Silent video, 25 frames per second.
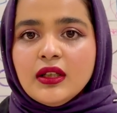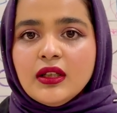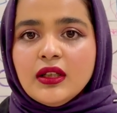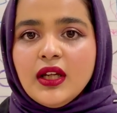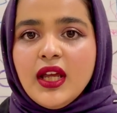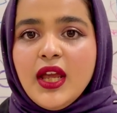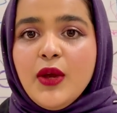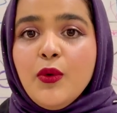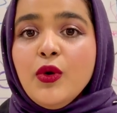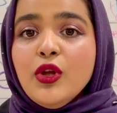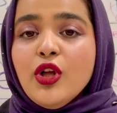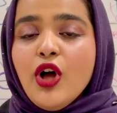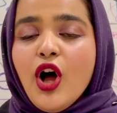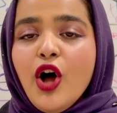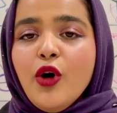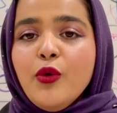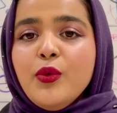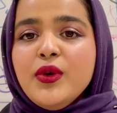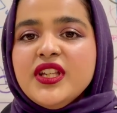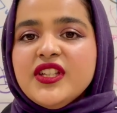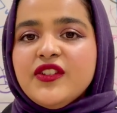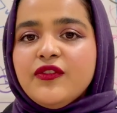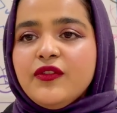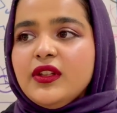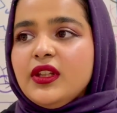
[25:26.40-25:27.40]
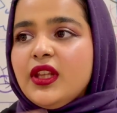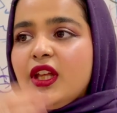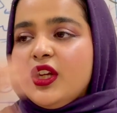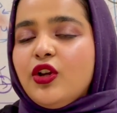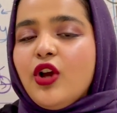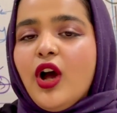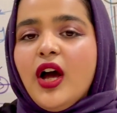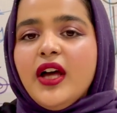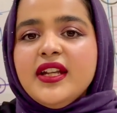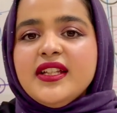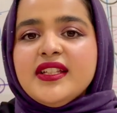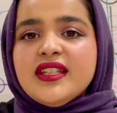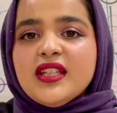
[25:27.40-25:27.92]
It will always feel like
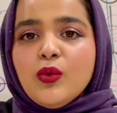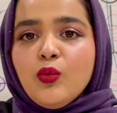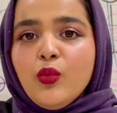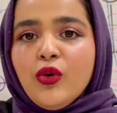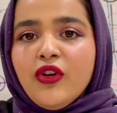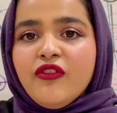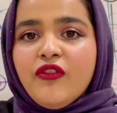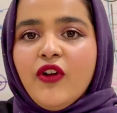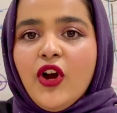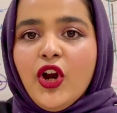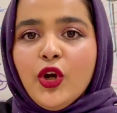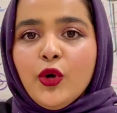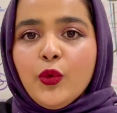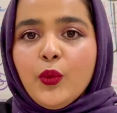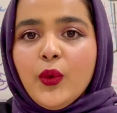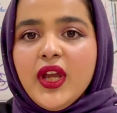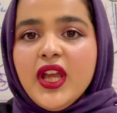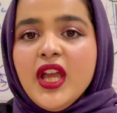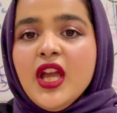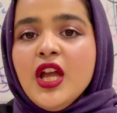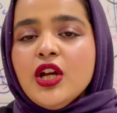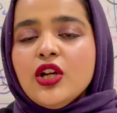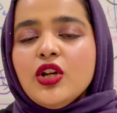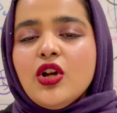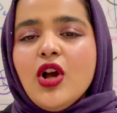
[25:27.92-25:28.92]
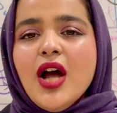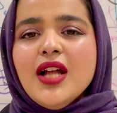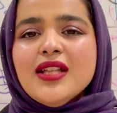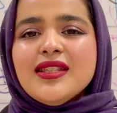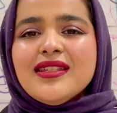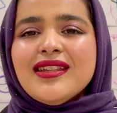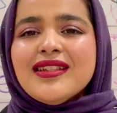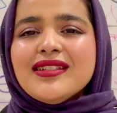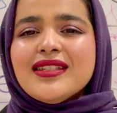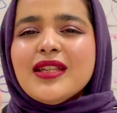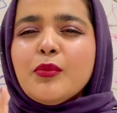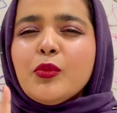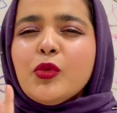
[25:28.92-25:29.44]
God is somewhere far away. God
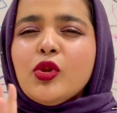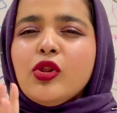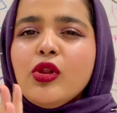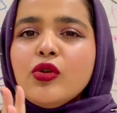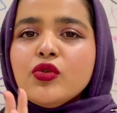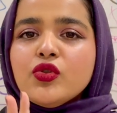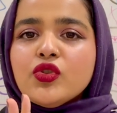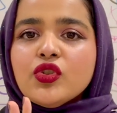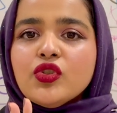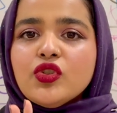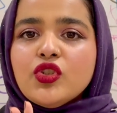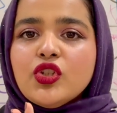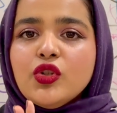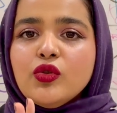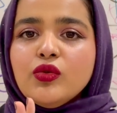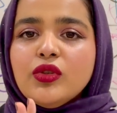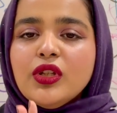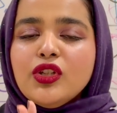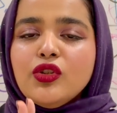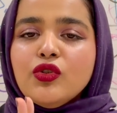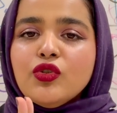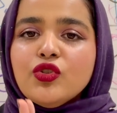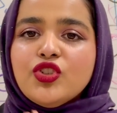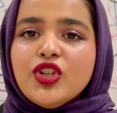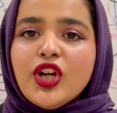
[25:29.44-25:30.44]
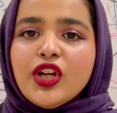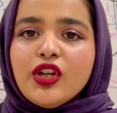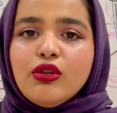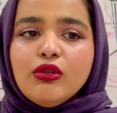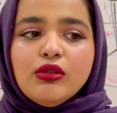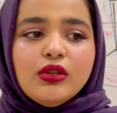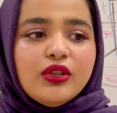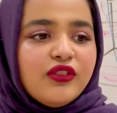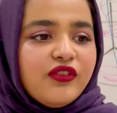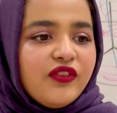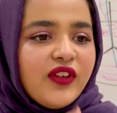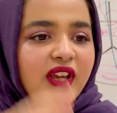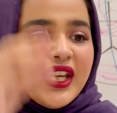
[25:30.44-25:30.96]
says, I'm closer to you than your
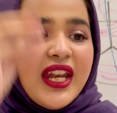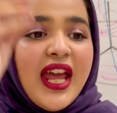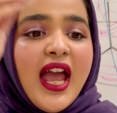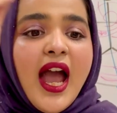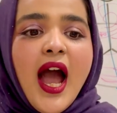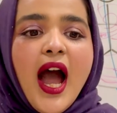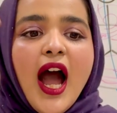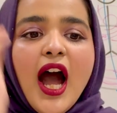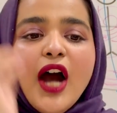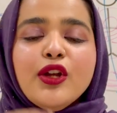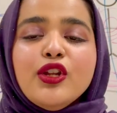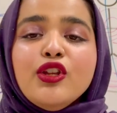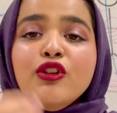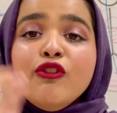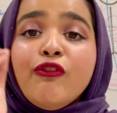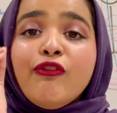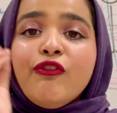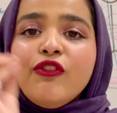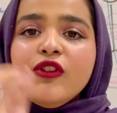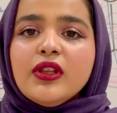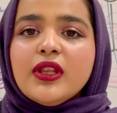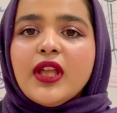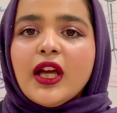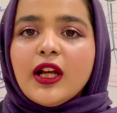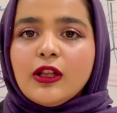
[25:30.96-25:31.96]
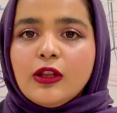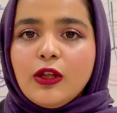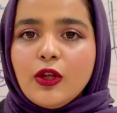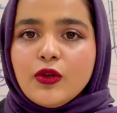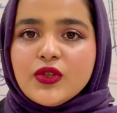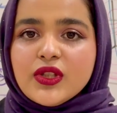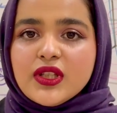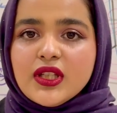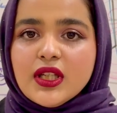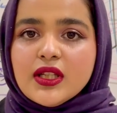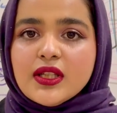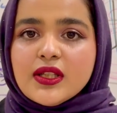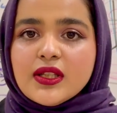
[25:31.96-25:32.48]
jugular vein. How do you feel that
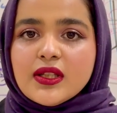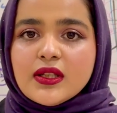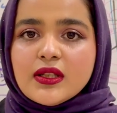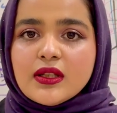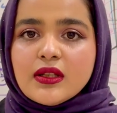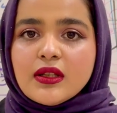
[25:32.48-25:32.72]
closeness?